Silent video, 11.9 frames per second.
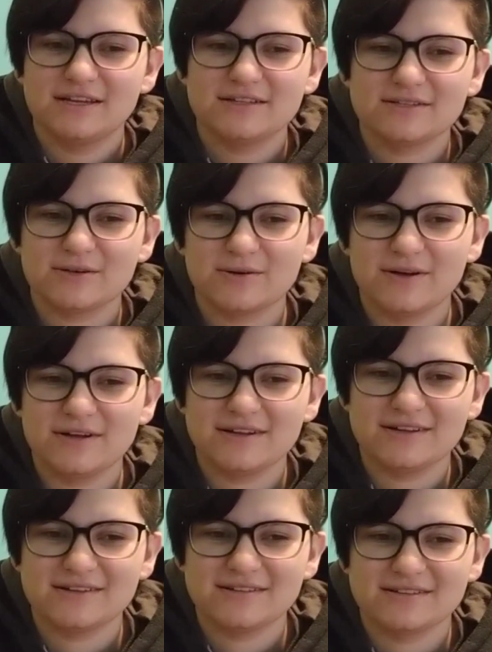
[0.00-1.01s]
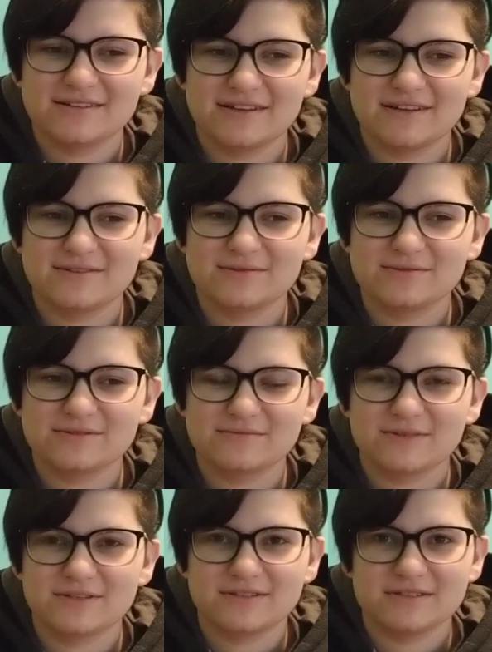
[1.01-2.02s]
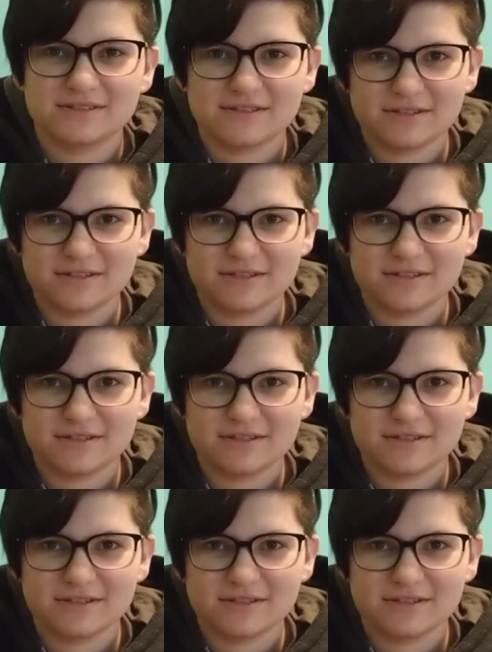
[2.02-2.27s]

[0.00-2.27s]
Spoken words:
So I know some things